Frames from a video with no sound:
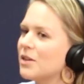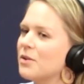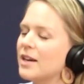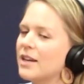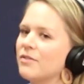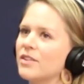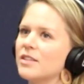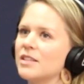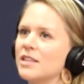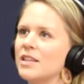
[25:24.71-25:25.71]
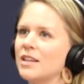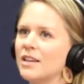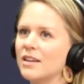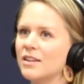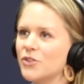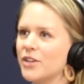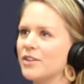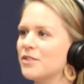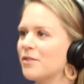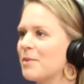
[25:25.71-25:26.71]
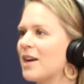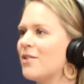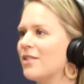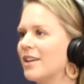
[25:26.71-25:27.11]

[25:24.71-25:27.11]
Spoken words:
So I foresee like 100 years from now,